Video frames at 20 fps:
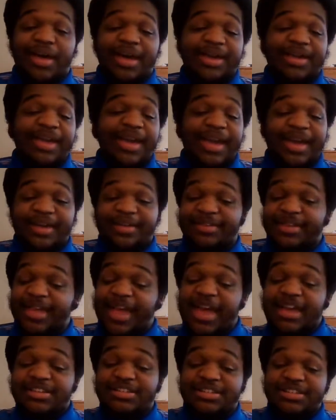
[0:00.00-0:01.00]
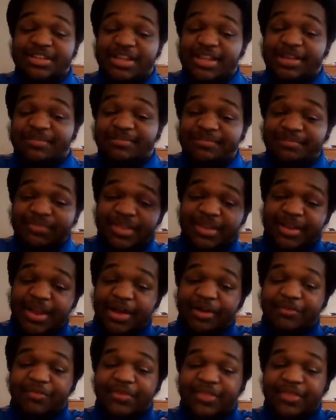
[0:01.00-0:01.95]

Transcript: Like, I actually did, you know,